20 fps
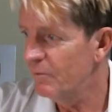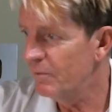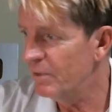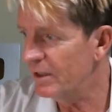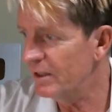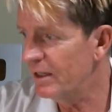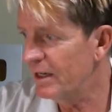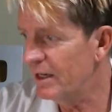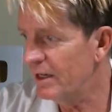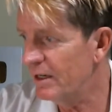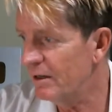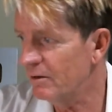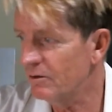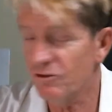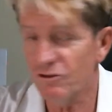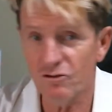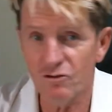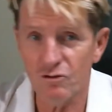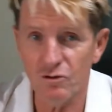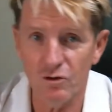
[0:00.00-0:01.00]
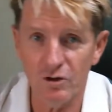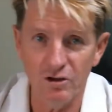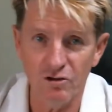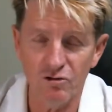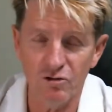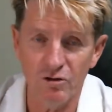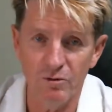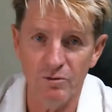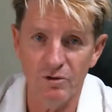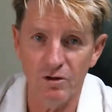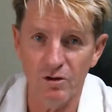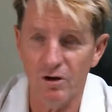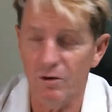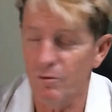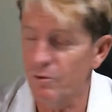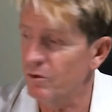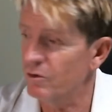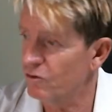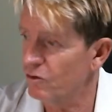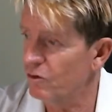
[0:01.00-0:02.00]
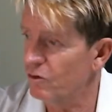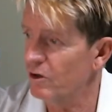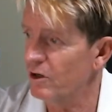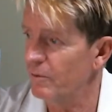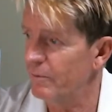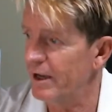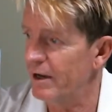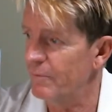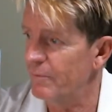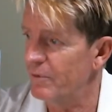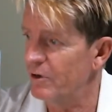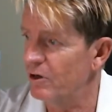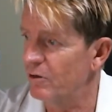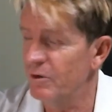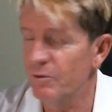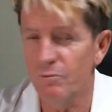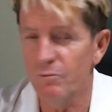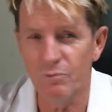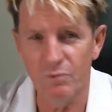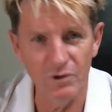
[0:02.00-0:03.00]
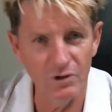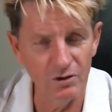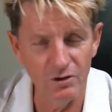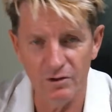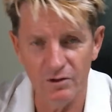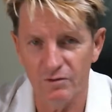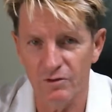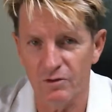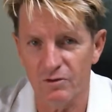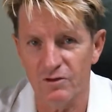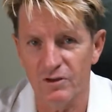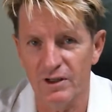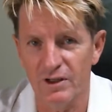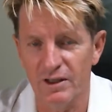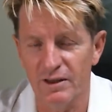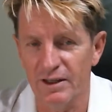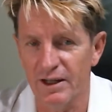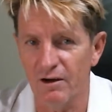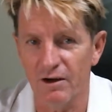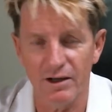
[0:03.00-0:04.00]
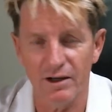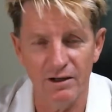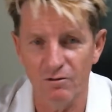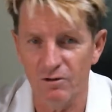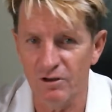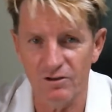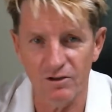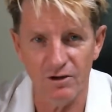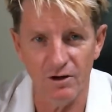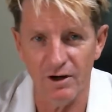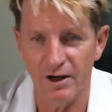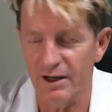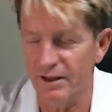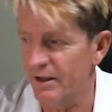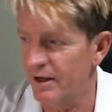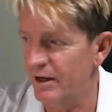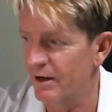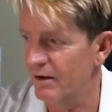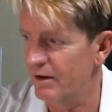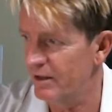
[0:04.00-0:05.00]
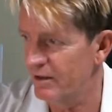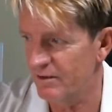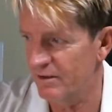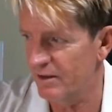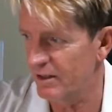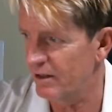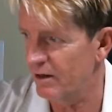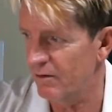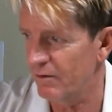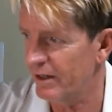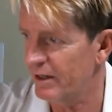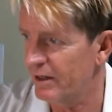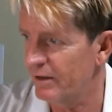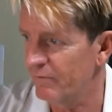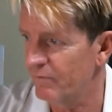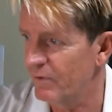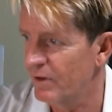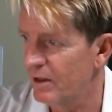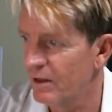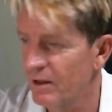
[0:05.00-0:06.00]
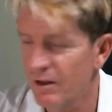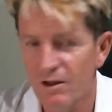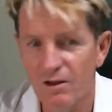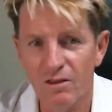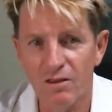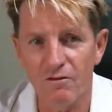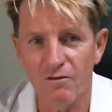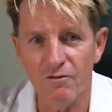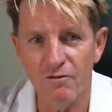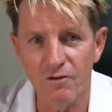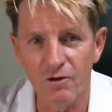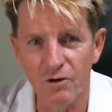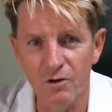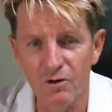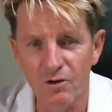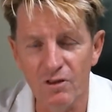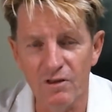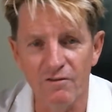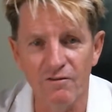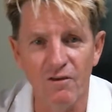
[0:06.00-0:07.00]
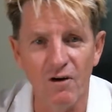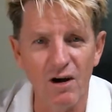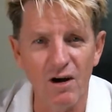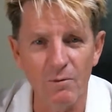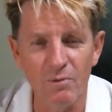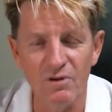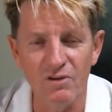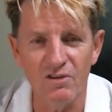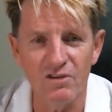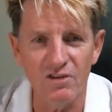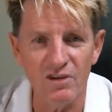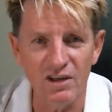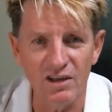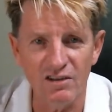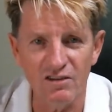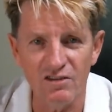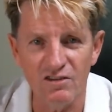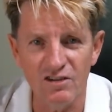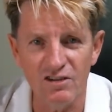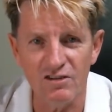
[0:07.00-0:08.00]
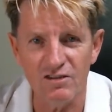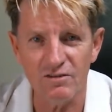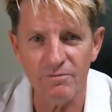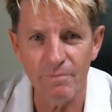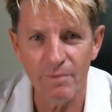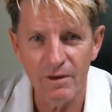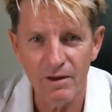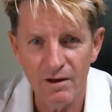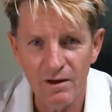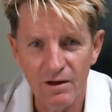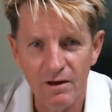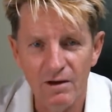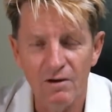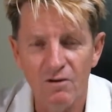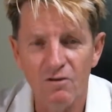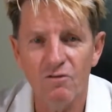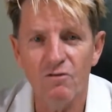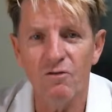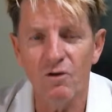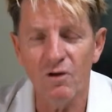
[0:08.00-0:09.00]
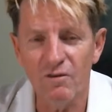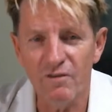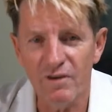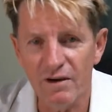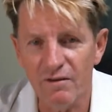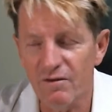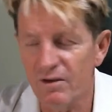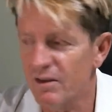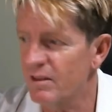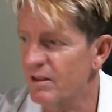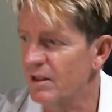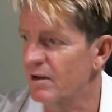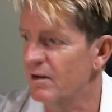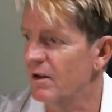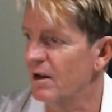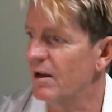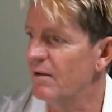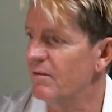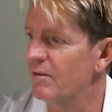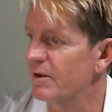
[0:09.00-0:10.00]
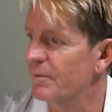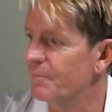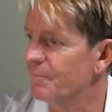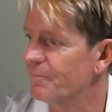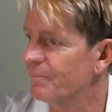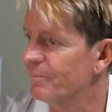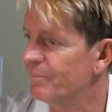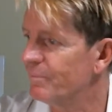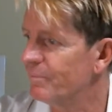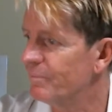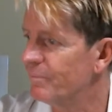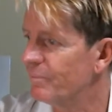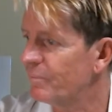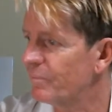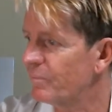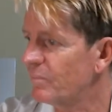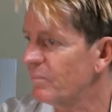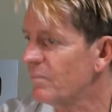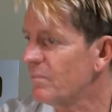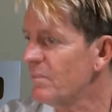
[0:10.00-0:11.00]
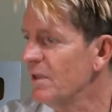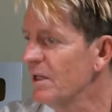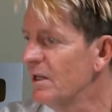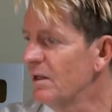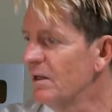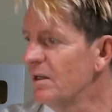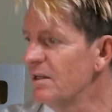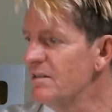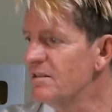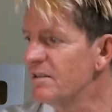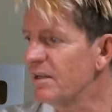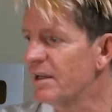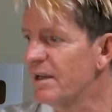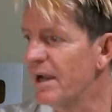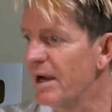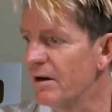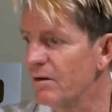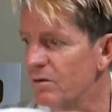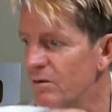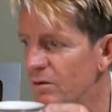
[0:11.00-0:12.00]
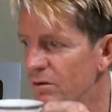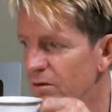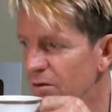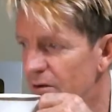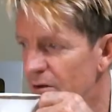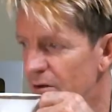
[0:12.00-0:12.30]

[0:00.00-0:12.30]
But, yeah, I was just talking to him tonight. We were talking about Melbourne. Beautiful city that I can retire there easily, I reckon. The food, the vibrancy, it's just full of everything. I love it. Lisa Carroll.